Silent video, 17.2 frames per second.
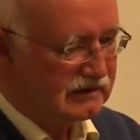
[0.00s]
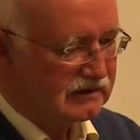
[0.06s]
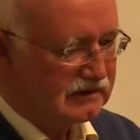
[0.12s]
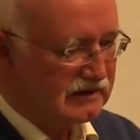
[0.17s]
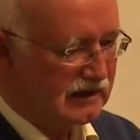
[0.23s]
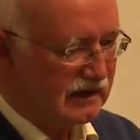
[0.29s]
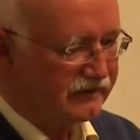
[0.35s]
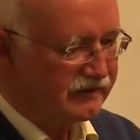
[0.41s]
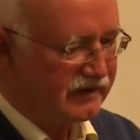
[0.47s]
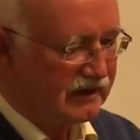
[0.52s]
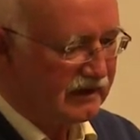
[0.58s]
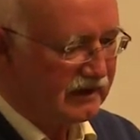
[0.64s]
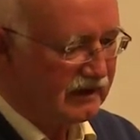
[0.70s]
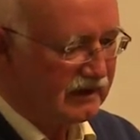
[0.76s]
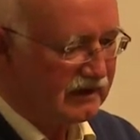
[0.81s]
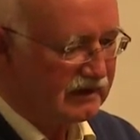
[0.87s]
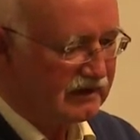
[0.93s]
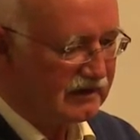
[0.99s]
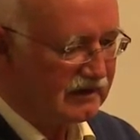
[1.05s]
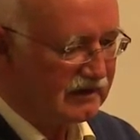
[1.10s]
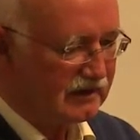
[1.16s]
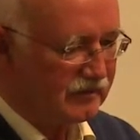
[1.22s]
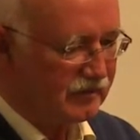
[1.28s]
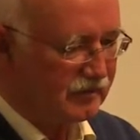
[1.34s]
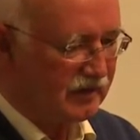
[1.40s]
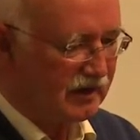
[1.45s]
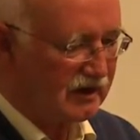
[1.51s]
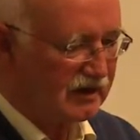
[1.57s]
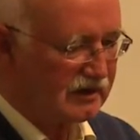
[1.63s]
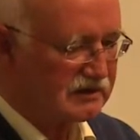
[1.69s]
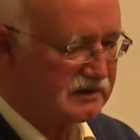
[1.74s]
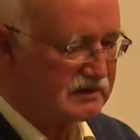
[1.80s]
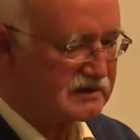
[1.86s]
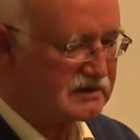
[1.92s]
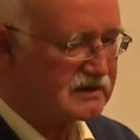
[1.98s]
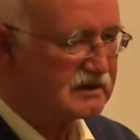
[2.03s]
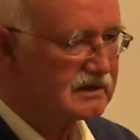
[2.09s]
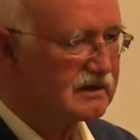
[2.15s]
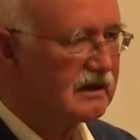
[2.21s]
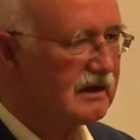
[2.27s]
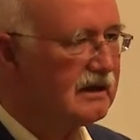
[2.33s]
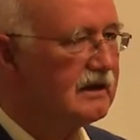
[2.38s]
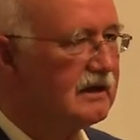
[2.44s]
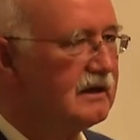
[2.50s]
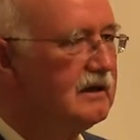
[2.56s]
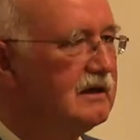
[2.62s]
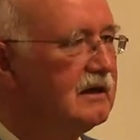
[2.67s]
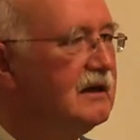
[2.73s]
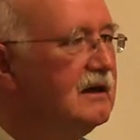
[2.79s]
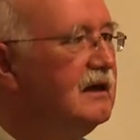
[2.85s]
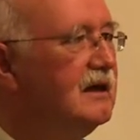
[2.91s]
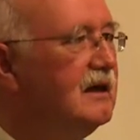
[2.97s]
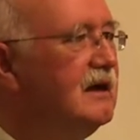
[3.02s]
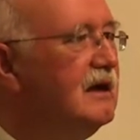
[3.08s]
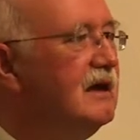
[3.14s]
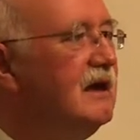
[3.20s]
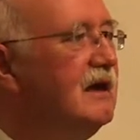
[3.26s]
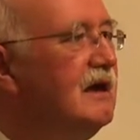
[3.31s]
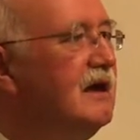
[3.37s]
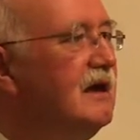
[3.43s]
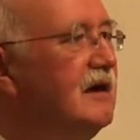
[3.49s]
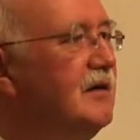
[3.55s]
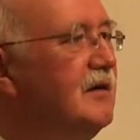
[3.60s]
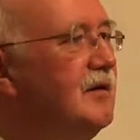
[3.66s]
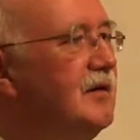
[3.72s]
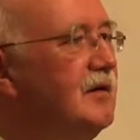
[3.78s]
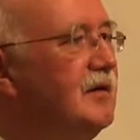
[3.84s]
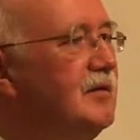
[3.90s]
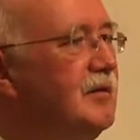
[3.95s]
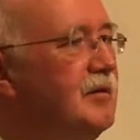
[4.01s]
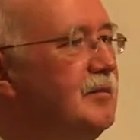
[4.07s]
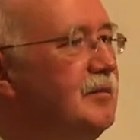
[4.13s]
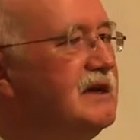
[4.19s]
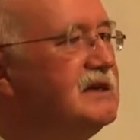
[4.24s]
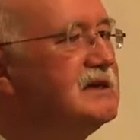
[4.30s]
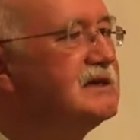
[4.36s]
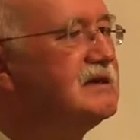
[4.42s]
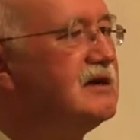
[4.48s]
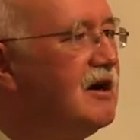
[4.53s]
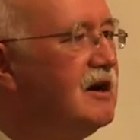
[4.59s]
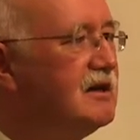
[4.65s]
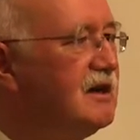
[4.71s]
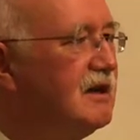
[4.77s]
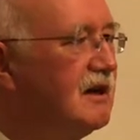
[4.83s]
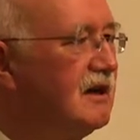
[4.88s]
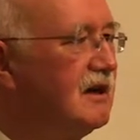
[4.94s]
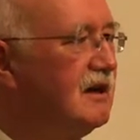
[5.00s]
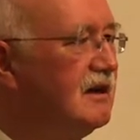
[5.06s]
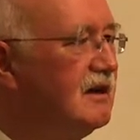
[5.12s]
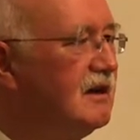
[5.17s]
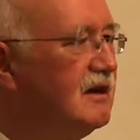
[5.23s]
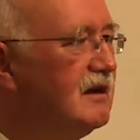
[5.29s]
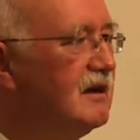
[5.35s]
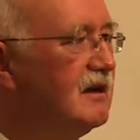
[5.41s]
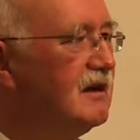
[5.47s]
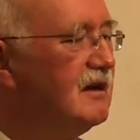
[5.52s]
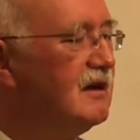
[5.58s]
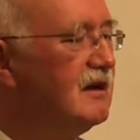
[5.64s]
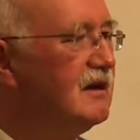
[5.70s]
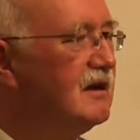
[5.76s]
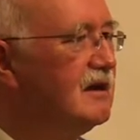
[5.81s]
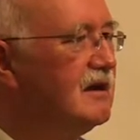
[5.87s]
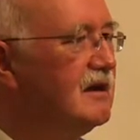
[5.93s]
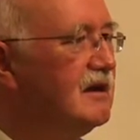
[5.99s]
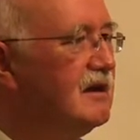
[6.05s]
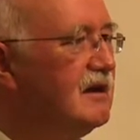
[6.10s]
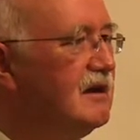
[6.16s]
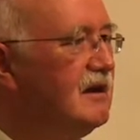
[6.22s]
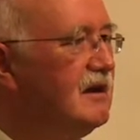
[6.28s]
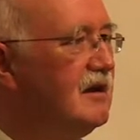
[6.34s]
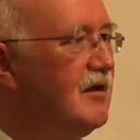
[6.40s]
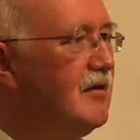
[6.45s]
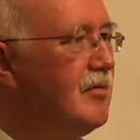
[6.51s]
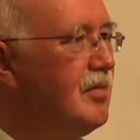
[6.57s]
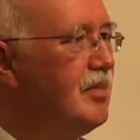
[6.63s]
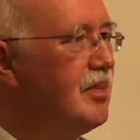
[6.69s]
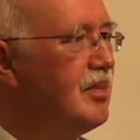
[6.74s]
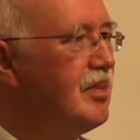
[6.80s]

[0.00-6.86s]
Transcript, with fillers: seven, I think, parts, and uh, by starting um,